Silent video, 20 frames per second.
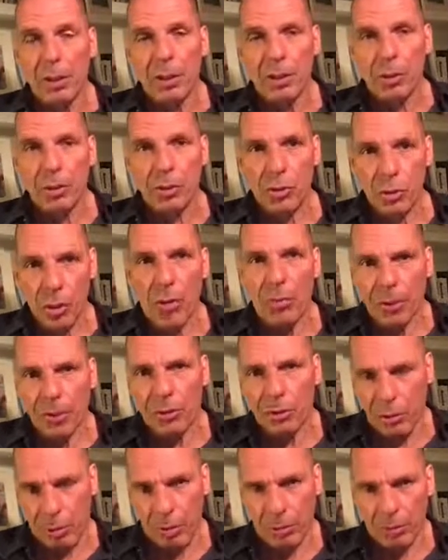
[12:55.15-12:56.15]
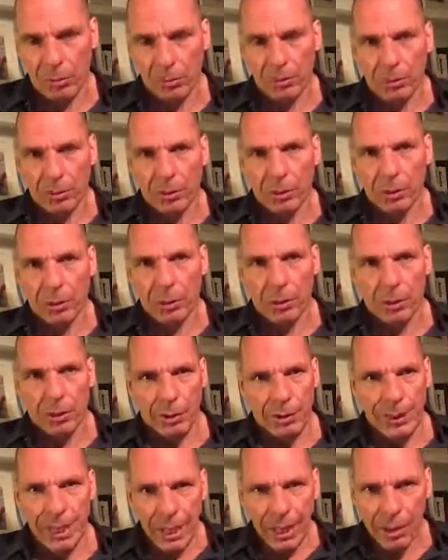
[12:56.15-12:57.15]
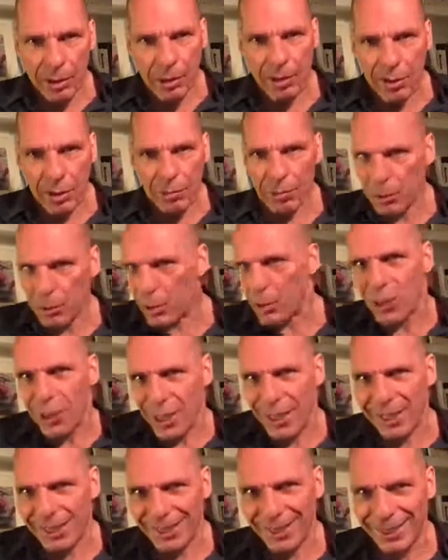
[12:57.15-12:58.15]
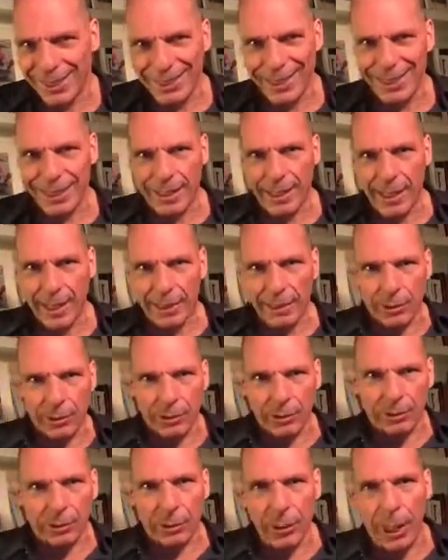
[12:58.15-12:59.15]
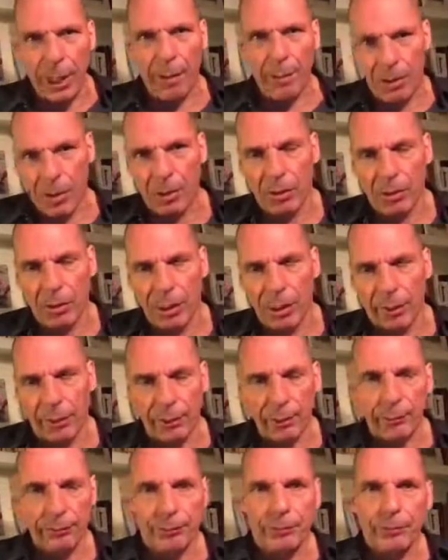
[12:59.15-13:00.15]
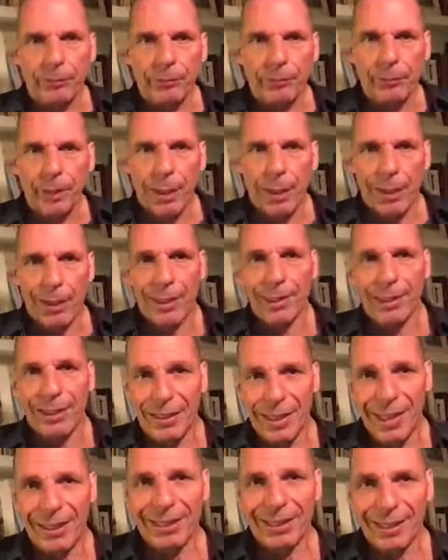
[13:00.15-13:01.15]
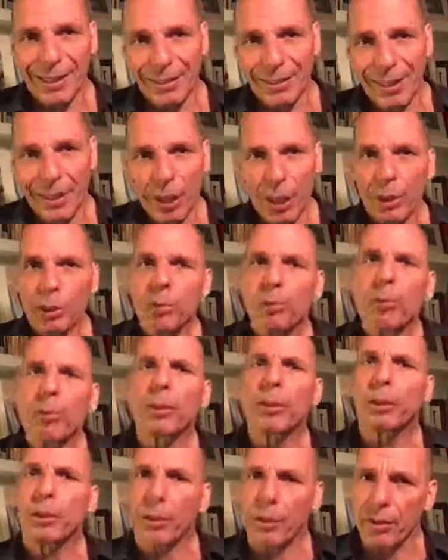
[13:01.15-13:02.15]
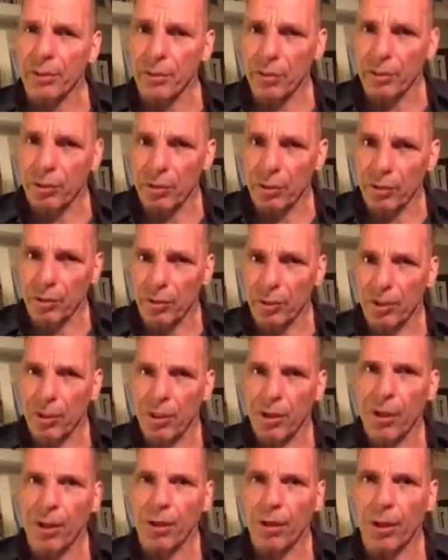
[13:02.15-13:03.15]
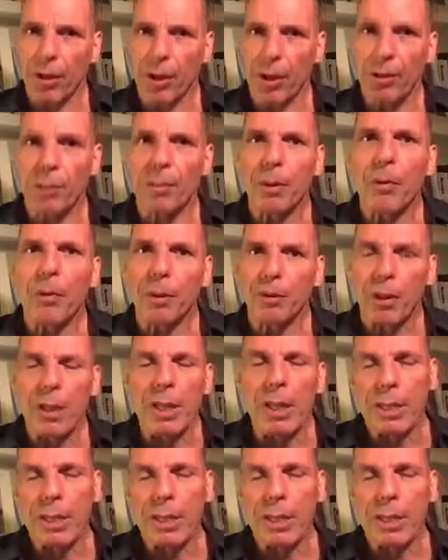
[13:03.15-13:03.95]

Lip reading: So much so, the urgency was so great that they decided to do absolutely nothing. They decided that they are going to monitor the situation, that they're going to be watching.